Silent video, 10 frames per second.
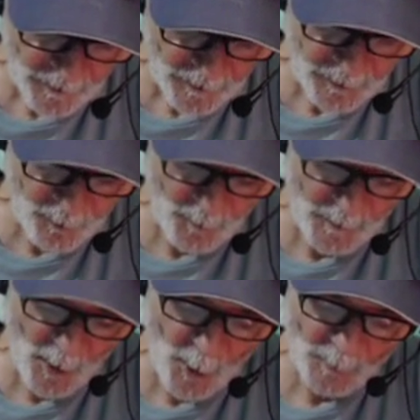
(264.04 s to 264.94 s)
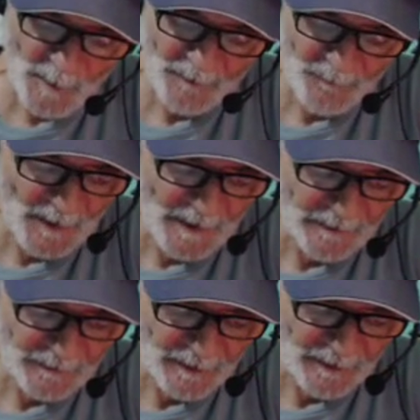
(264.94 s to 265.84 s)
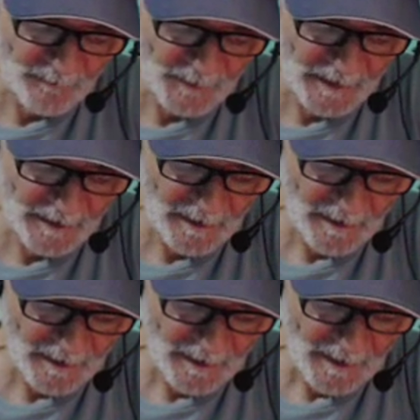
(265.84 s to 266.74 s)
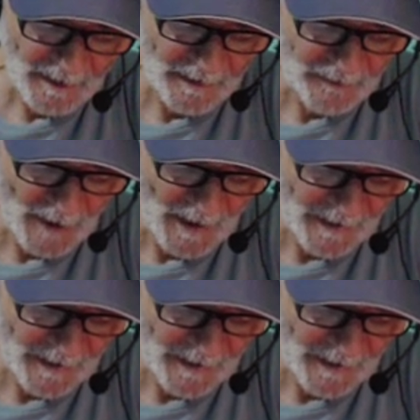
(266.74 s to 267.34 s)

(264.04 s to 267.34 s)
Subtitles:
You will behold my face and be as I